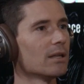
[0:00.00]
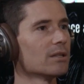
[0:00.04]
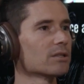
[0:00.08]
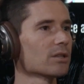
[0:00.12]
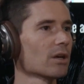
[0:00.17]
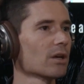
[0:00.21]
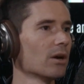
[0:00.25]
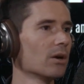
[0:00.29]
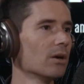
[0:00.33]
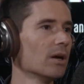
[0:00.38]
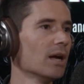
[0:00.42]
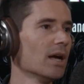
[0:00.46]

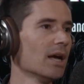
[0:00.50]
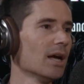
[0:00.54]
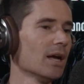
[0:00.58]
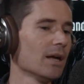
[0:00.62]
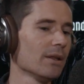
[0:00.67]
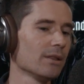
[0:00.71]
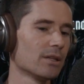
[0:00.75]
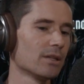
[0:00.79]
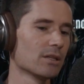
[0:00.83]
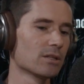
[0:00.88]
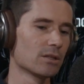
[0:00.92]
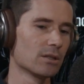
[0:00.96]
so
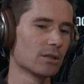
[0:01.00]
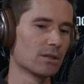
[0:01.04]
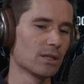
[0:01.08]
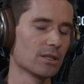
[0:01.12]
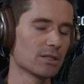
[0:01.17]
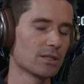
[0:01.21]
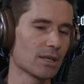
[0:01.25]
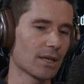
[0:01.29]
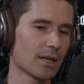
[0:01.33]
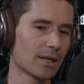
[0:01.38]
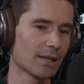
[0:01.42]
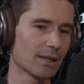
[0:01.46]

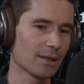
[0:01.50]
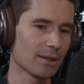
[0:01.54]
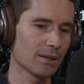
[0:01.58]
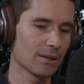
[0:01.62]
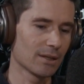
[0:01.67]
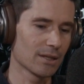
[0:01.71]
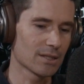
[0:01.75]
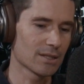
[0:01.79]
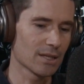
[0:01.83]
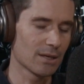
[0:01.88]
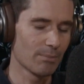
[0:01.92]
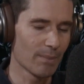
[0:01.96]

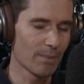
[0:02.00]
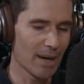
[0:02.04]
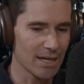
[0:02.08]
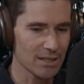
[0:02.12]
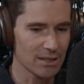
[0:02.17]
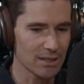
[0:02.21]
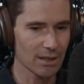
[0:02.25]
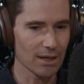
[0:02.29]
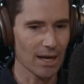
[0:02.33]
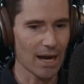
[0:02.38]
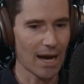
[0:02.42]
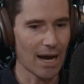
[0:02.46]
it makes
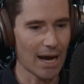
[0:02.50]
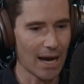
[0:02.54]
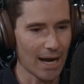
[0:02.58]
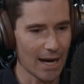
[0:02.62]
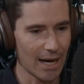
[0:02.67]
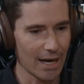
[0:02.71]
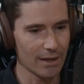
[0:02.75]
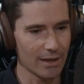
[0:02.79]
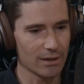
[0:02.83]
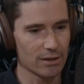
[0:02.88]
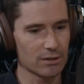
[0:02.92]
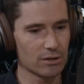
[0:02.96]
it
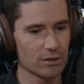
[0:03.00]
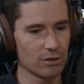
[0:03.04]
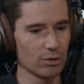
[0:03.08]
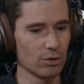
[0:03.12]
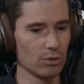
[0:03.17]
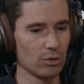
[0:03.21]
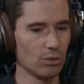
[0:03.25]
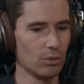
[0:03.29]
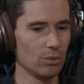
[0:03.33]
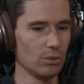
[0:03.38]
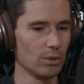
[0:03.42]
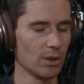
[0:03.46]
hard
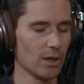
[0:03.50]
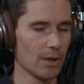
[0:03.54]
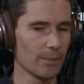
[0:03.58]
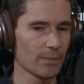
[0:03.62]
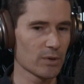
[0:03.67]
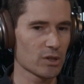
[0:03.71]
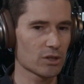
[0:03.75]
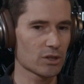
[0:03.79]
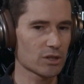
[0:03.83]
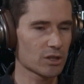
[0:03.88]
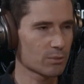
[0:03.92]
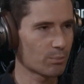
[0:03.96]
to
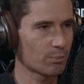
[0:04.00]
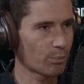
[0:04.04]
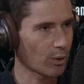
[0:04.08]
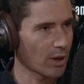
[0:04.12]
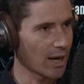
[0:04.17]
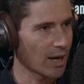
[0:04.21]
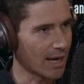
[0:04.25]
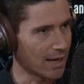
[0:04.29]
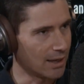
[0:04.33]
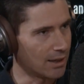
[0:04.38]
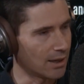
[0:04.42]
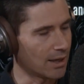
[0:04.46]

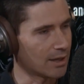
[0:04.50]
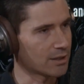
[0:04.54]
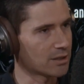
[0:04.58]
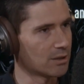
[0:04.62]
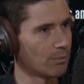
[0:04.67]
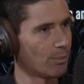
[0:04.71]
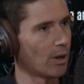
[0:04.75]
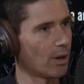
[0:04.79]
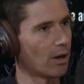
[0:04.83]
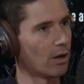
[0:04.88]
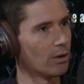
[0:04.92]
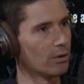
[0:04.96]
spread, I
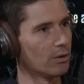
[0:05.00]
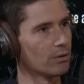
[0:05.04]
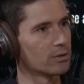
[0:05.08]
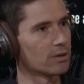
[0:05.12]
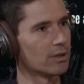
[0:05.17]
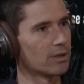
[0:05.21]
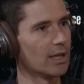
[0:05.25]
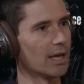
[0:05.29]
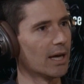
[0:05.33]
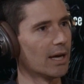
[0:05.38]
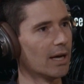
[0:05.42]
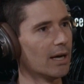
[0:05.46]
suppose,
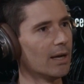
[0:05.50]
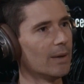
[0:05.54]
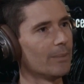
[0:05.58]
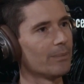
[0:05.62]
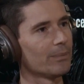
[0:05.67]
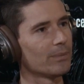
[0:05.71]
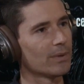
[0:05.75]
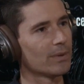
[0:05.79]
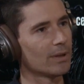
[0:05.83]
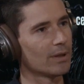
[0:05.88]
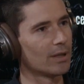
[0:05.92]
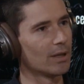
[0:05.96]
the
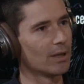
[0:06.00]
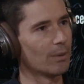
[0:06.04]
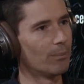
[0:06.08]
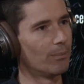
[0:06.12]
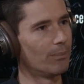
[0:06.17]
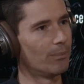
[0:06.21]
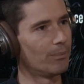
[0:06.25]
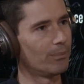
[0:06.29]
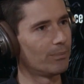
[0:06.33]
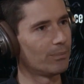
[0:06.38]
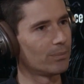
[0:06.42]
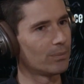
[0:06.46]

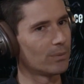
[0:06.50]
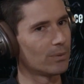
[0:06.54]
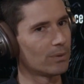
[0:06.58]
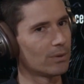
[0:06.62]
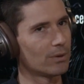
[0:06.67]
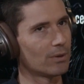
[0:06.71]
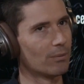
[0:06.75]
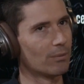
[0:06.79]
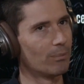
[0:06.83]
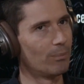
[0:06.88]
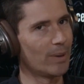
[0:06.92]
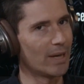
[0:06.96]

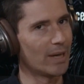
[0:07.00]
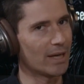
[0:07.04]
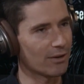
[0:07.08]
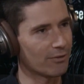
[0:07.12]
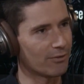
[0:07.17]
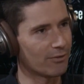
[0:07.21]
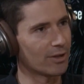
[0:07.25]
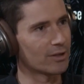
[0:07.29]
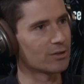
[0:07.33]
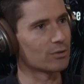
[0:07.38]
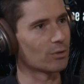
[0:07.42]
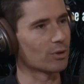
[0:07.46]

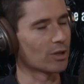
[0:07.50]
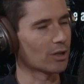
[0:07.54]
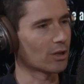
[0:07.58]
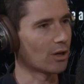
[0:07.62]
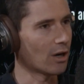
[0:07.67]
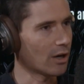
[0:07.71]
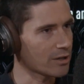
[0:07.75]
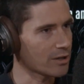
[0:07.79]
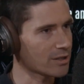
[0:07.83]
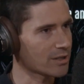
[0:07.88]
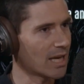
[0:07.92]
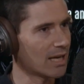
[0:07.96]
benefits or the
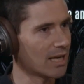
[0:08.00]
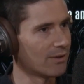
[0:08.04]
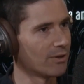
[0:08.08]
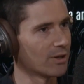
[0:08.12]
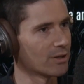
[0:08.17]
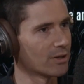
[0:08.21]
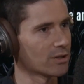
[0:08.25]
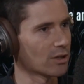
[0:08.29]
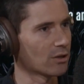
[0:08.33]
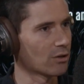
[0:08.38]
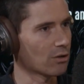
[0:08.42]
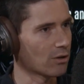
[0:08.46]
cost
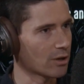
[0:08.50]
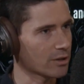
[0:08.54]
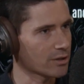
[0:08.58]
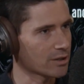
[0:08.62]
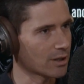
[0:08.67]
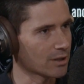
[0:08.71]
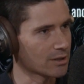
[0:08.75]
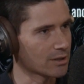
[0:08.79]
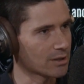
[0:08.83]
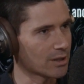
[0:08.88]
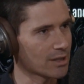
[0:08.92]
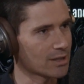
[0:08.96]
savings across
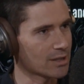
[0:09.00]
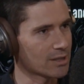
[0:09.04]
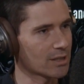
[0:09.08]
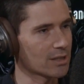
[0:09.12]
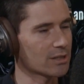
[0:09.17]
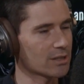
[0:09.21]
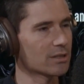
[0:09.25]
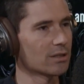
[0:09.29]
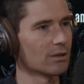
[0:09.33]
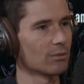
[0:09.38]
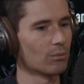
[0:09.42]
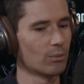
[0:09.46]
a
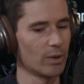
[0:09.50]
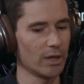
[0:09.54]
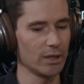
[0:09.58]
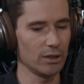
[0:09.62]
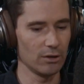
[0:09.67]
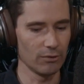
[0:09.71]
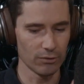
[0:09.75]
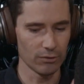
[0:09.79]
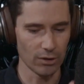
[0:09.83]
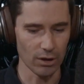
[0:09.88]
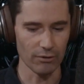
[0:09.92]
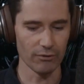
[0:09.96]
system where
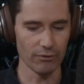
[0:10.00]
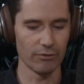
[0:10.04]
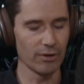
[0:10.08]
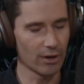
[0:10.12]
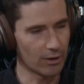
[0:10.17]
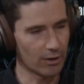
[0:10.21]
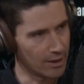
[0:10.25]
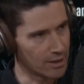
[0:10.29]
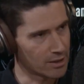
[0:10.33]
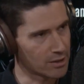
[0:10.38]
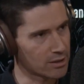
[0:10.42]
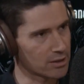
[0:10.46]
you've got
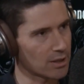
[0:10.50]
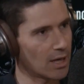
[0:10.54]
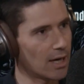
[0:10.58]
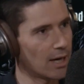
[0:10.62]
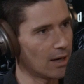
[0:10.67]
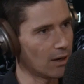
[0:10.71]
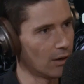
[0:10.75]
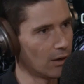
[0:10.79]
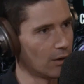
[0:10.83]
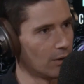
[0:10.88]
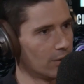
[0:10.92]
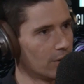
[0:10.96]
very
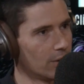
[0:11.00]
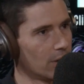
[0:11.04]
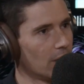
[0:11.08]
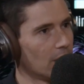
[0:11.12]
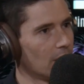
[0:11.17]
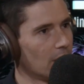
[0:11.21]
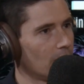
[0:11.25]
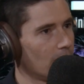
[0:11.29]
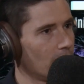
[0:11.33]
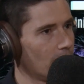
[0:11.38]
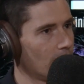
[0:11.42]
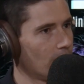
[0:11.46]
siloed
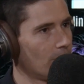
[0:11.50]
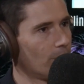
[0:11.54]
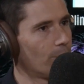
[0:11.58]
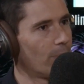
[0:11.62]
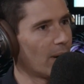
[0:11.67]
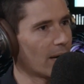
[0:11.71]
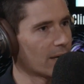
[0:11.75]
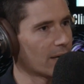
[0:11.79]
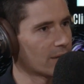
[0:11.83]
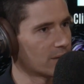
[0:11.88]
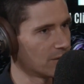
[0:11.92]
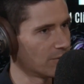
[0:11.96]

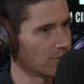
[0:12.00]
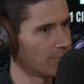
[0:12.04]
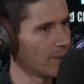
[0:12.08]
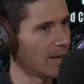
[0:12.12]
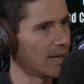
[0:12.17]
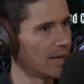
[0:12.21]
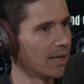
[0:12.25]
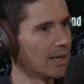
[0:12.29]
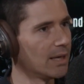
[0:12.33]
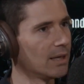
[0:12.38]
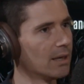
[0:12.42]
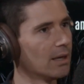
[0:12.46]
buckets of
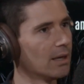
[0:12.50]
money.